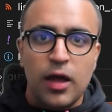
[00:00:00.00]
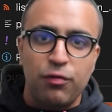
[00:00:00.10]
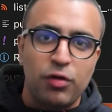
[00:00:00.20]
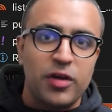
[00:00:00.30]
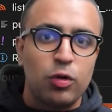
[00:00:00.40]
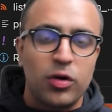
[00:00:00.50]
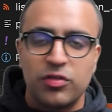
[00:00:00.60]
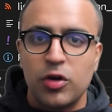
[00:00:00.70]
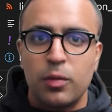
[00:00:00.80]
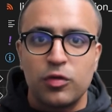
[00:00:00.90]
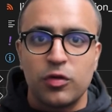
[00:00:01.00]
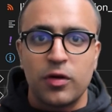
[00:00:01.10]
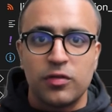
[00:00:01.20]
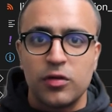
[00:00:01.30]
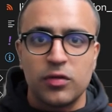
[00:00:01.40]
If you have any questions, comments, or
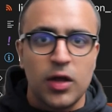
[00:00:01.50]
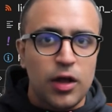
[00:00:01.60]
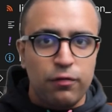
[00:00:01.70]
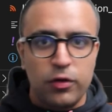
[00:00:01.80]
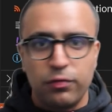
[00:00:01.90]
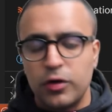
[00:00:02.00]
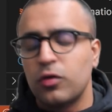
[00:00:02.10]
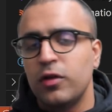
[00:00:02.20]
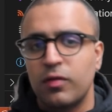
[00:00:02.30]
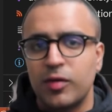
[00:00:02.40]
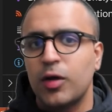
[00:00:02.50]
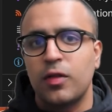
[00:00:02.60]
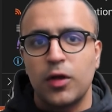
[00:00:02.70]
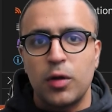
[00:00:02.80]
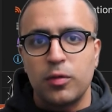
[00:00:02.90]
concerns, feel free to leave them down
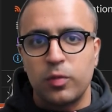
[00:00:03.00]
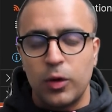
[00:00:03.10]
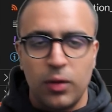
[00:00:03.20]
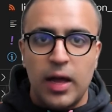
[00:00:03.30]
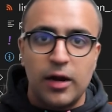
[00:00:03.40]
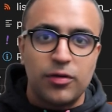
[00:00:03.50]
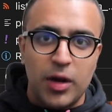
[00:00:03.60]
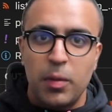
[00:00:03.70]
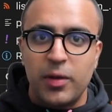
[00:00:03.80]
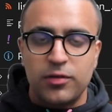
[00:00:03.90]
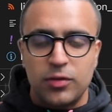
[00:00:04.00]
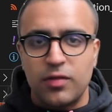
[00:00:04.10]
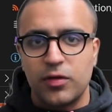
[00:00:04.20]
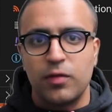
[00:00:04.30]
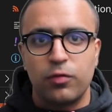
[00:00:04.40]
in the comments below, and I'll try my best to
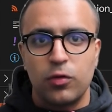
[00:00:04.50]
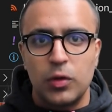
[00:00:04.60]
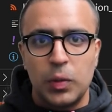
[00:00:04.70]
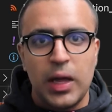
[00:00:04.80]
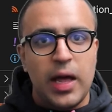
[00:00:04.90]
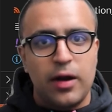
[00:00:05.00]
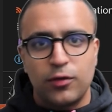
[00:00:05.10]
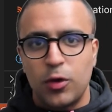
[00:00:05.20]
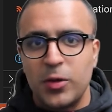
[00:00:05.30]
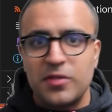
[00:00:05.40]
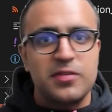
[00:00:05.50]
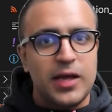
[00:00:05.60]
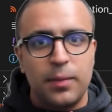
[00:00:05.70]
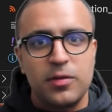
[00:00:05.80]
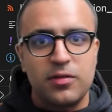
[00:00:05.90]
answer them for you. And as always, stay
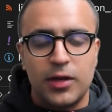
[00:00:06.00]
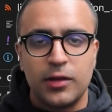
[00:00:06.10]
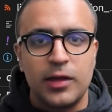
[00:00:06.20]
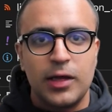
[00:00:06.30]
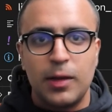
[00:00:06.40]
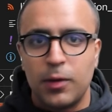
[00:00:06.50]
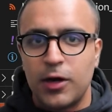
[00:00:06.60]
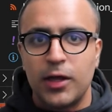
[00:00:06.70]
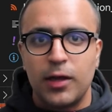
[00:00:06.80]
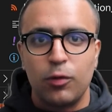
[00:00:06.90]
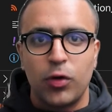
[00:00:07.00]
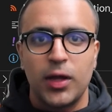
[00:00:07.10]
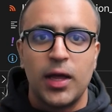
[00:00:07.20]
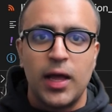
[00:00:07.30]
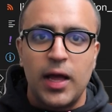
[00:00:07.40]
happy, stay healthy, keep learning, keep growing,
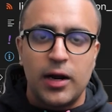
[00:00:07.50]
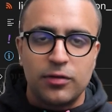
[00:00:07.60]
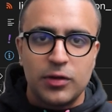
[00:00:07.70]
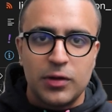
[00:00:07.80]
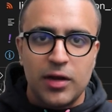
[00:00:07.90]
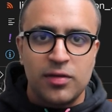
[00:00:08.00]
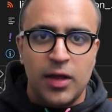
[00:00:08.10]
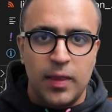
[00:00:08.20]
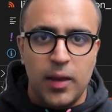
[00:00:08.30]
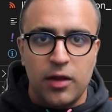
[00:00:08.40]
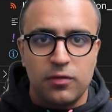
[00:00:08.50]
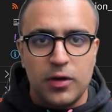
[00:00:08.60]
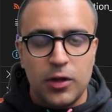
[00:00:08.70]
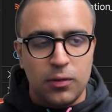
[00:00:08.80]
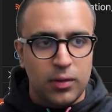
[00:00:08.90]
and I'll see you guys in the next
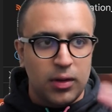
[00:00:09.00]
video.